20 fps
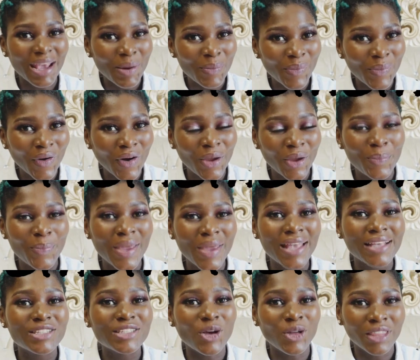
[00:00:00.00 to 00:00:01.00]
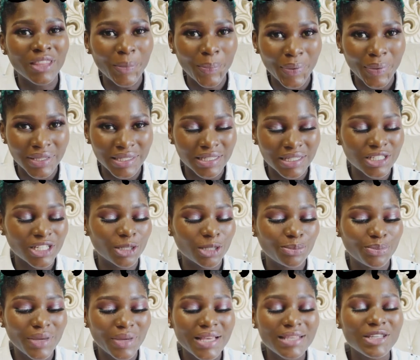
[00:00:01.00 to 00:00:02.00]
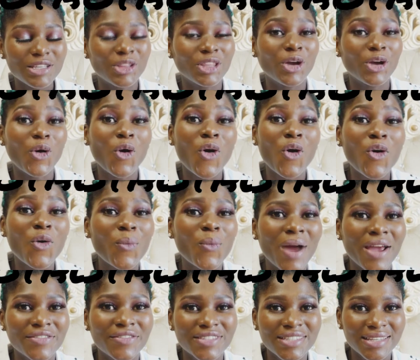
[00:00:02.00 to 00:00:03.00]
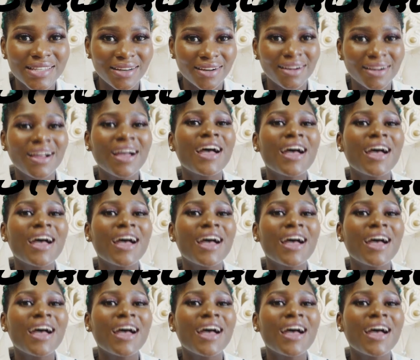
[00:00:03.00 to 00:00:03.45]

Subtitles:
a boy based on the prediction, based on the old wives' tale